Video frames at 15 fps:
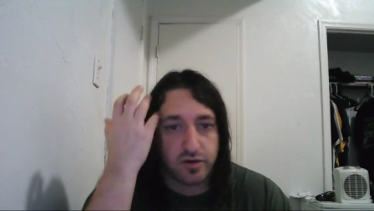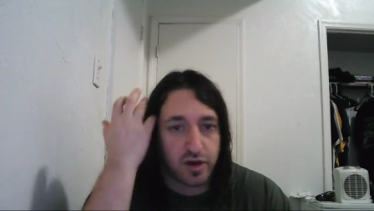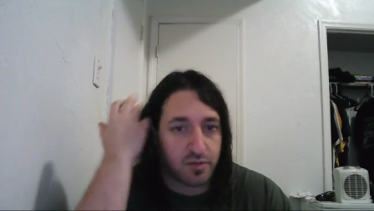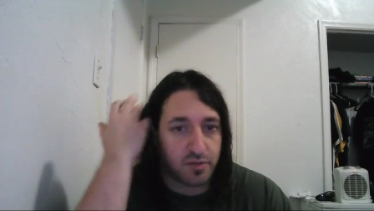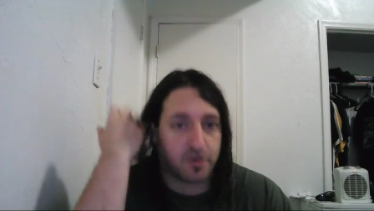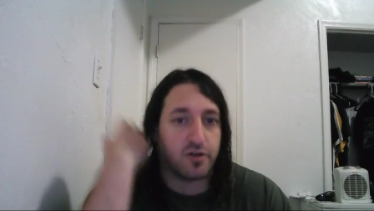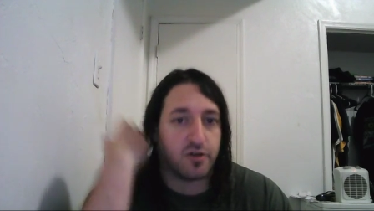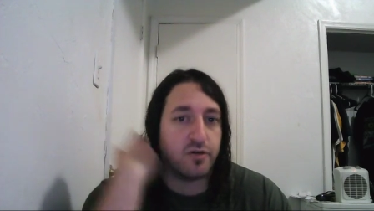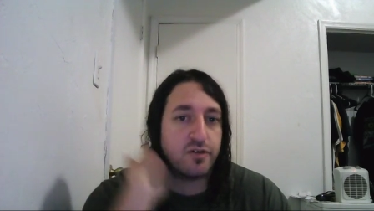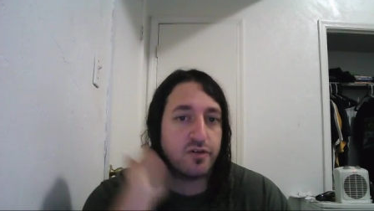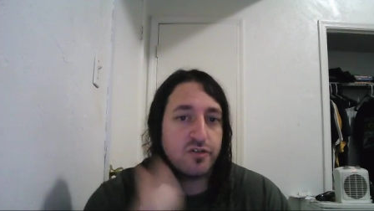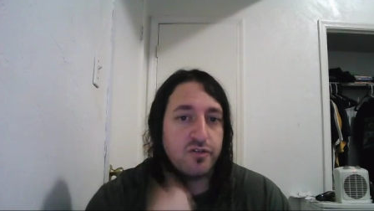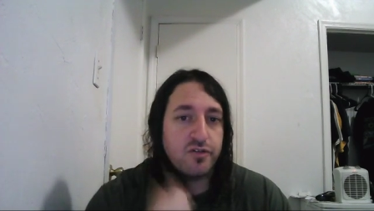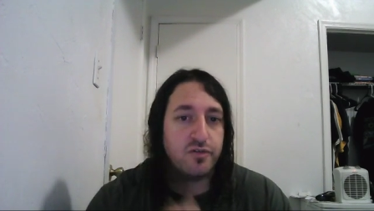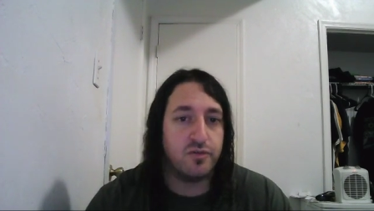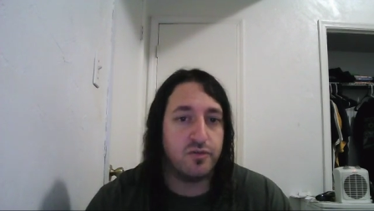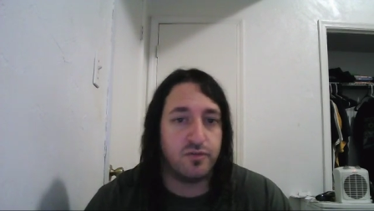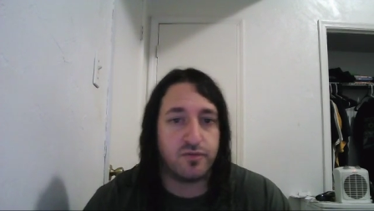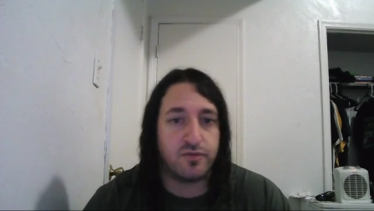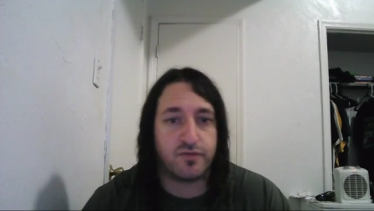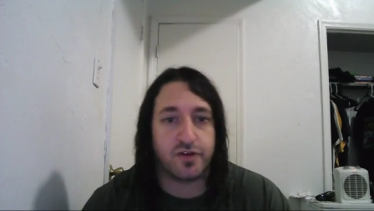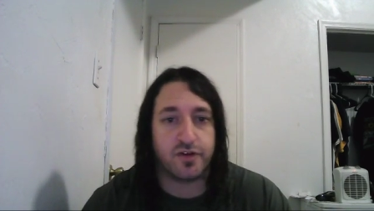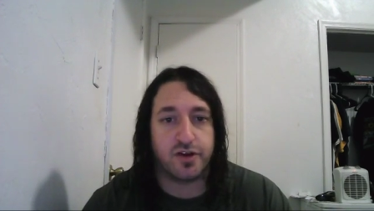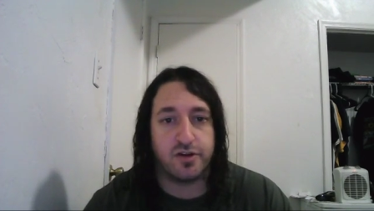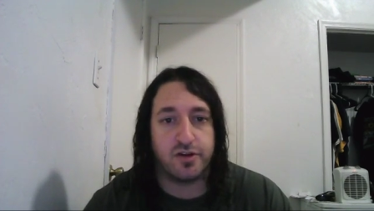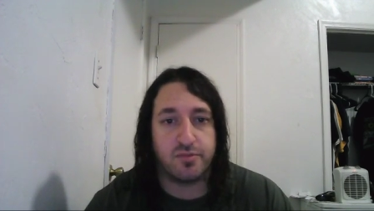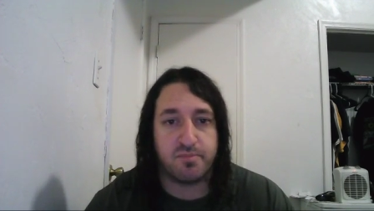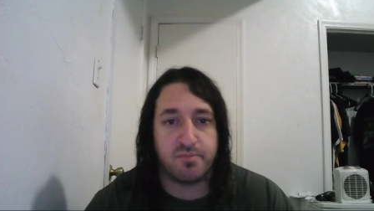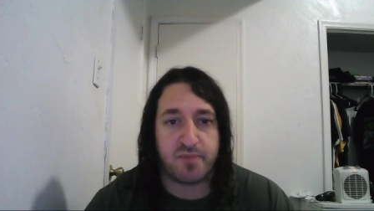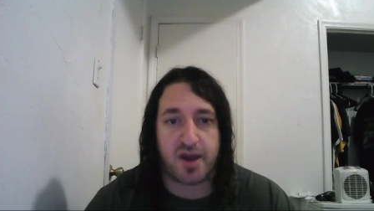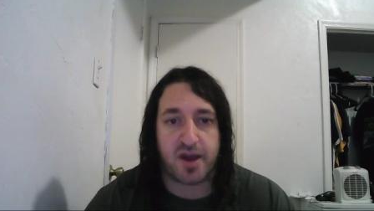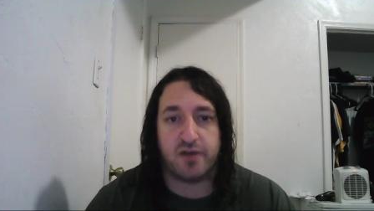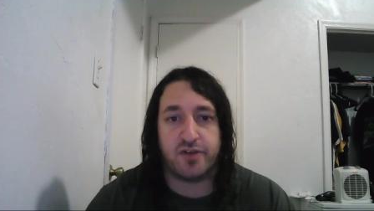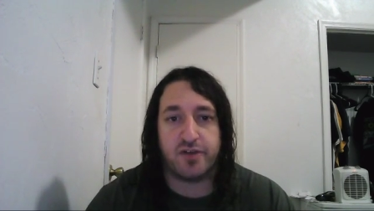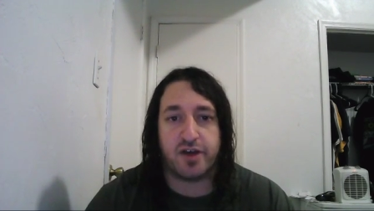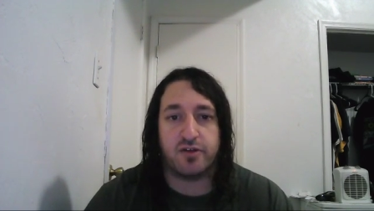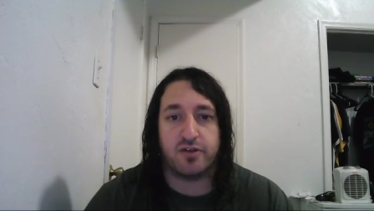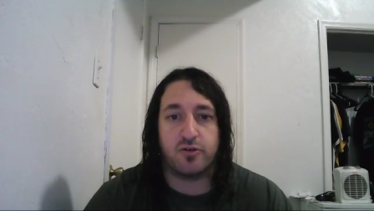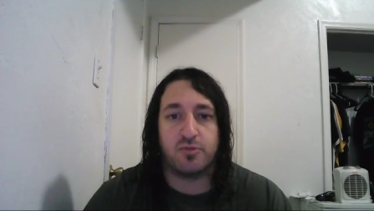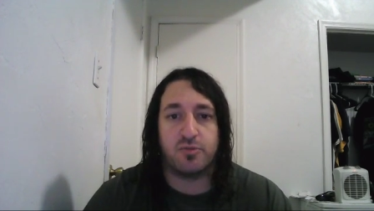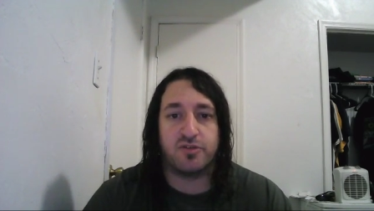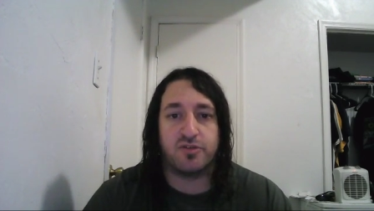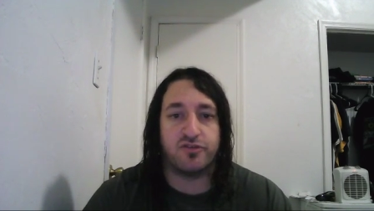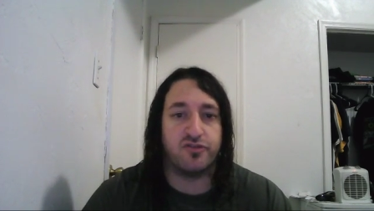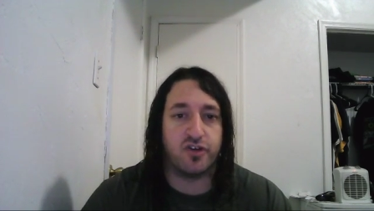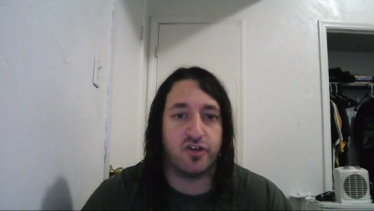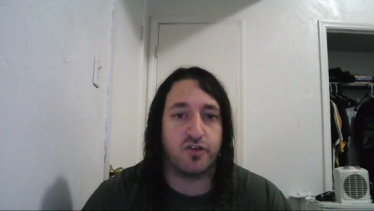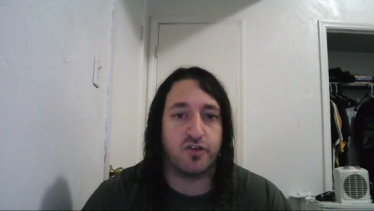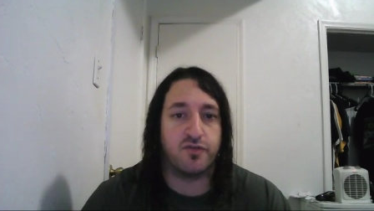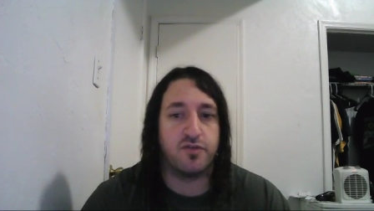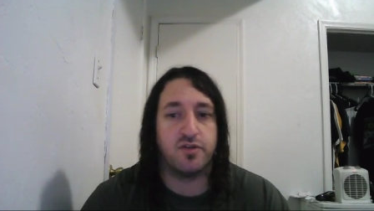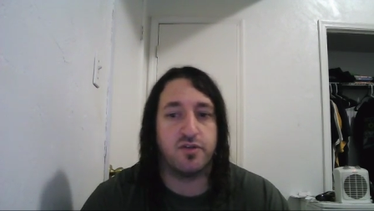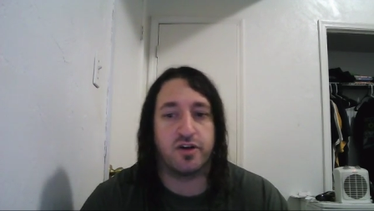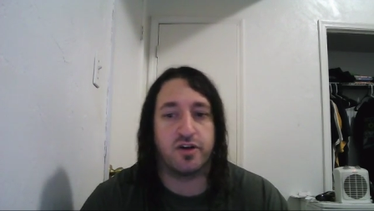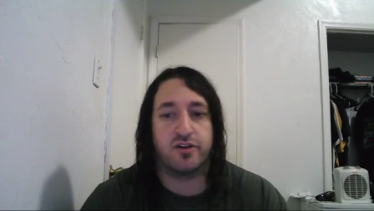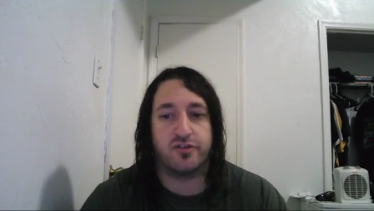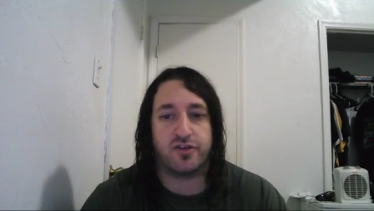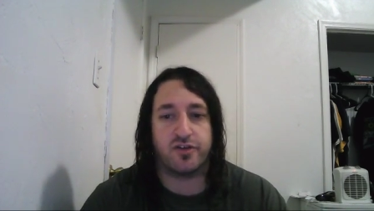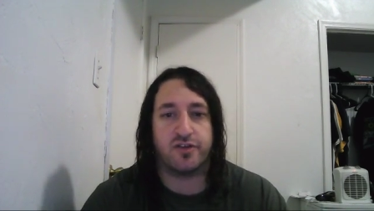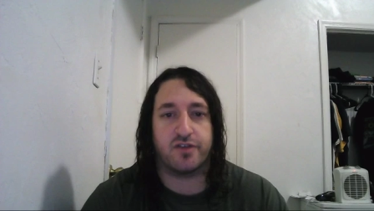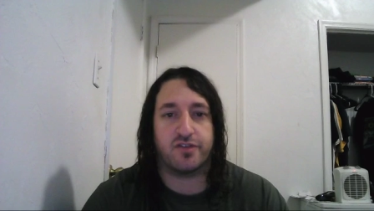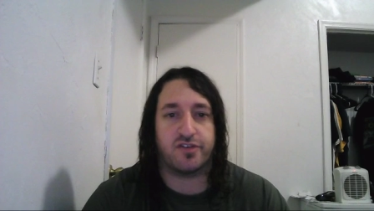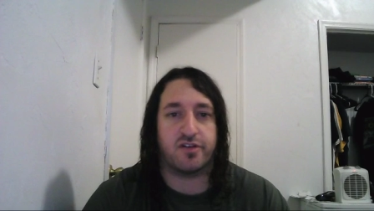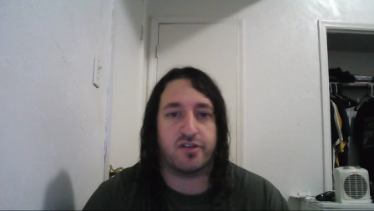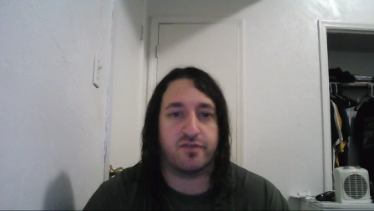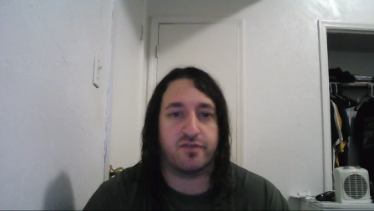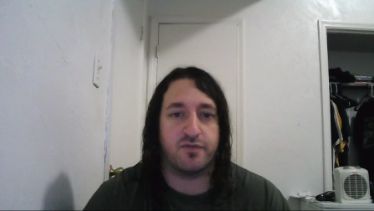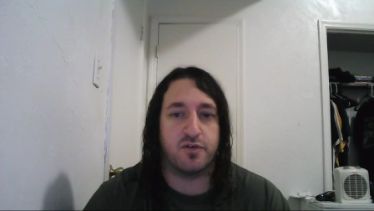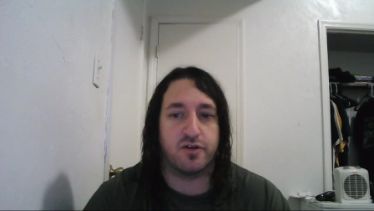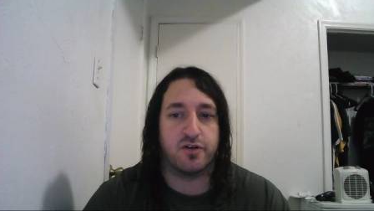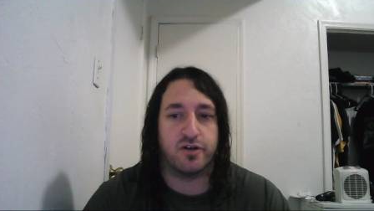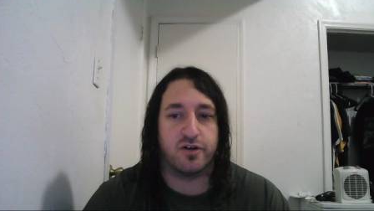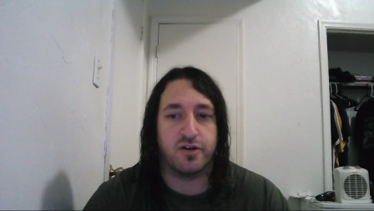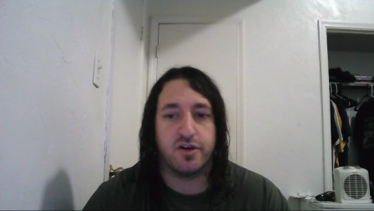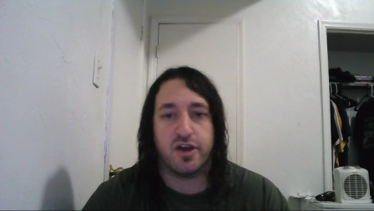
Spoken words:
Am I going to friggin' pound down a whole bunch of junk food on the drive to South Florida